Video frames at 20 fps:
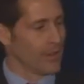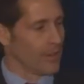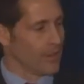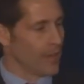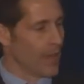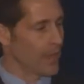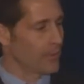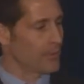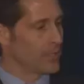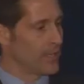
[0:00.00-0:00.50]

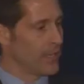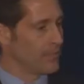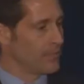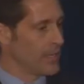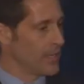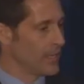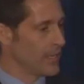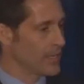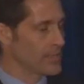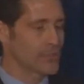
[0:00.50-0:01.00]
Now, to give
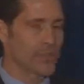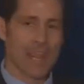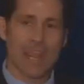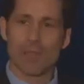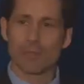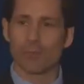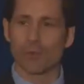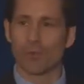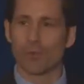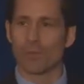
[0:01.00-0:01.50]
you an
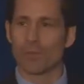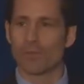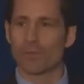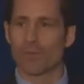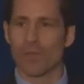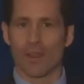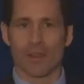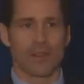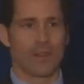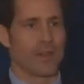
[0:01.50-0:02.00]
example, we've
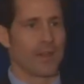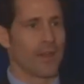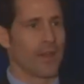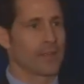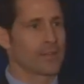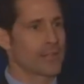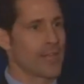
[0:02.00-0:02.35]
got a